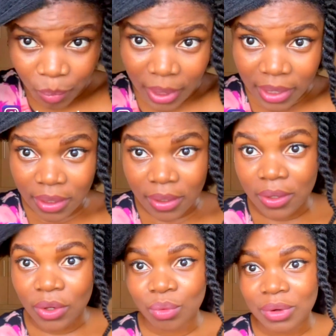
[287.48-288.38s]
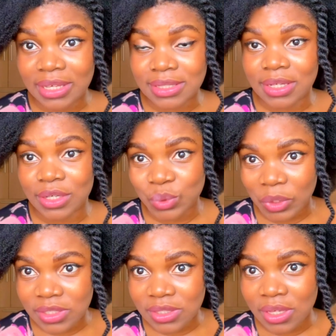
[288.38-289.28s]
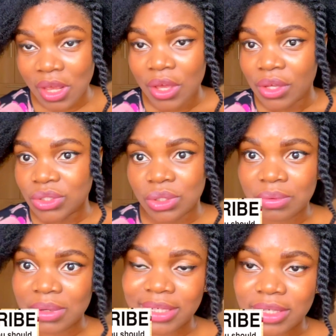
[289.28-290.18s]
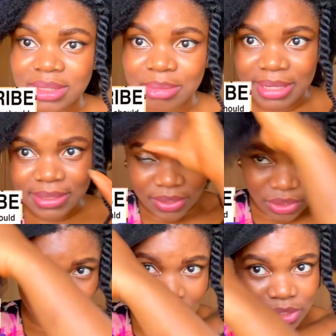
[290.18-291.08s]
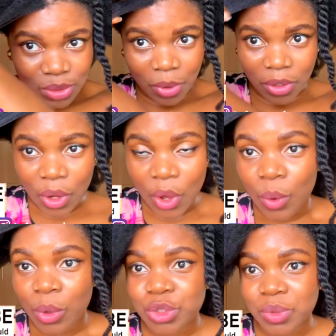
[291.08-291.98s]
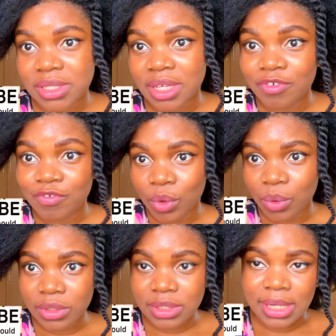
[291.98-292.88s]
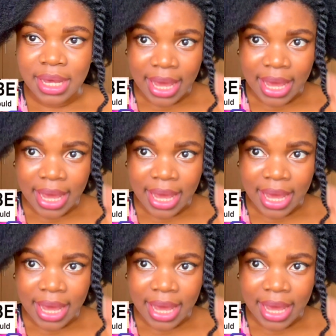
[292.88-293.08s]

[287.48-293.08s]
when you're releasing the twist. So it really doesn't matter. So this one, we're twisting forward,